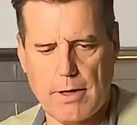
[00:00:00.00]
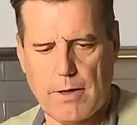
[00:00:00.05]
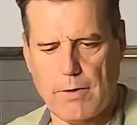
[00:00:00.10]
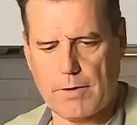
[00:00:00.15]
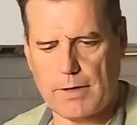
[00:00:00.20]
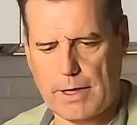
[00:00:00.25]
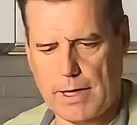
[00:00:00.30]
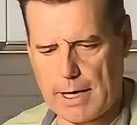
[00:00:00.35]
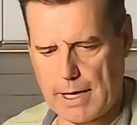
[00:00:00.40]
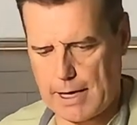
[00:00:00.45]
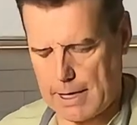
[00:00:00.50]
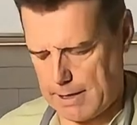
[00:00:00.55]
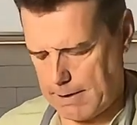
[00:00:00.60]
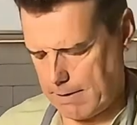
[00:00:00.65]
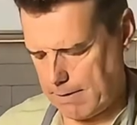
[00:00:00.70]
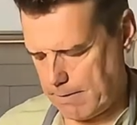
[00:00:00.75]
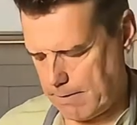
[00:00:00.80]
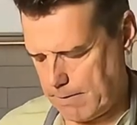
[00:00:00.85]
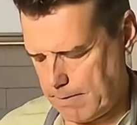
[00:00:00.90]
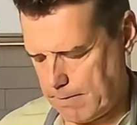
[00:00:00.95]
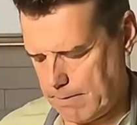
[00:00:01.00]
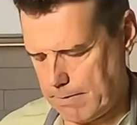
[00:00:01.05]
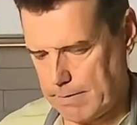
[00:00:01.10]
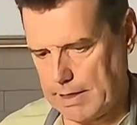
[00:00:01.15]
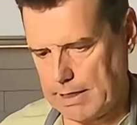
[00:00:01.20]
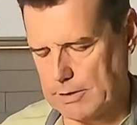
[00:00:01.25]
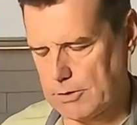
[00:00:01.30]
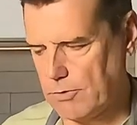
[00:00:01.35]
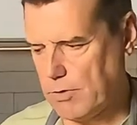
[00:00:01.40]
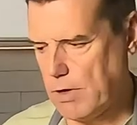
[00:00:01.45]
Okay,
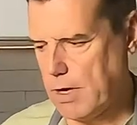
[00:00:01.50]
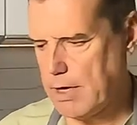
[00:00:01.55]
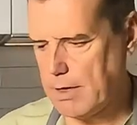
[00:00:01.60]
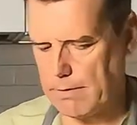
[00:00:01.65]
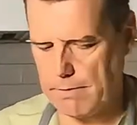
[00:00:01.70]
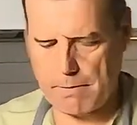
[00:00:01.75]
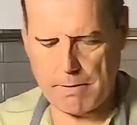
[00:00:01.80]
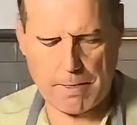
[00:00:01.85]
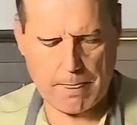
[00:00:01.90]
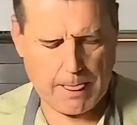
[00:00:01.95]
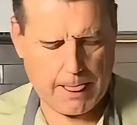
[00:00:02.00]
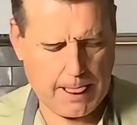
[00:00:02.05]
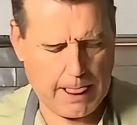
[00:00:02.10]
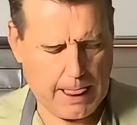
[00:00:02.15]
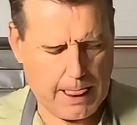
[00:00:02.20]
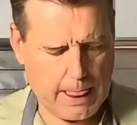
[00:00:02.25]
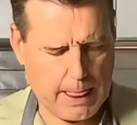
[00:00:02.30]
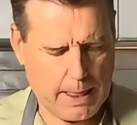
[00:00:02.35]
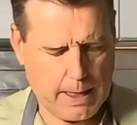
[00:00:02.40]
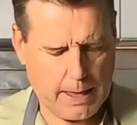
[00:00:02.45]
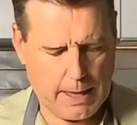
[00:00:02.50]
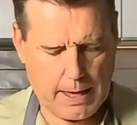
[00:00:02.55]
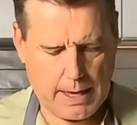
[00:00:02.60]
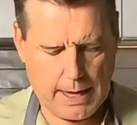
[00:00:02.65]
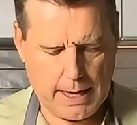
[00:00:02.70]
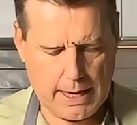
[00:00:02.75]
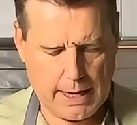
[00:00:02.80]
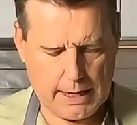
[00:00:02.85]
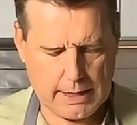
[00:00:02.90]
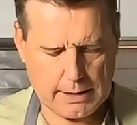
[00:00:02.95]
that's right.
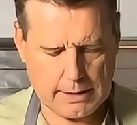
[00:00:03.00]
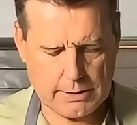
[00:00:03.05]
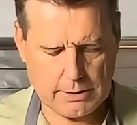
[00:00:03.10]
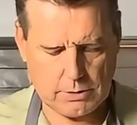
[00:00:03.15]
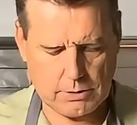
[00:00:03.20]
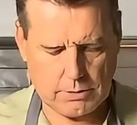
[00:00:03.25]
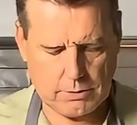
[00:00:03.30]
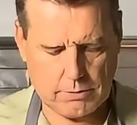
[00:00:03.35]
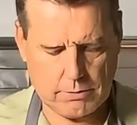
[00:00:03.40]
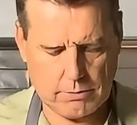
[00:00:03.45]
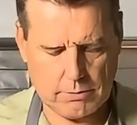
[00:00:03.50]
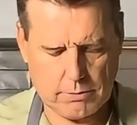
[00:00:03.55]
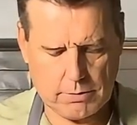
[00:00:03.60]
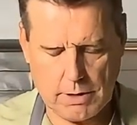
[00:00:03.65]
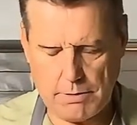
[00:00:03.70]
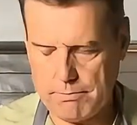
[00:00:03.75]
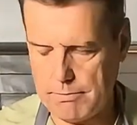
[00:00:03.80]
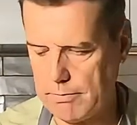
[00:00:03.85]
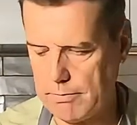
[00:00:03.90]
And yep.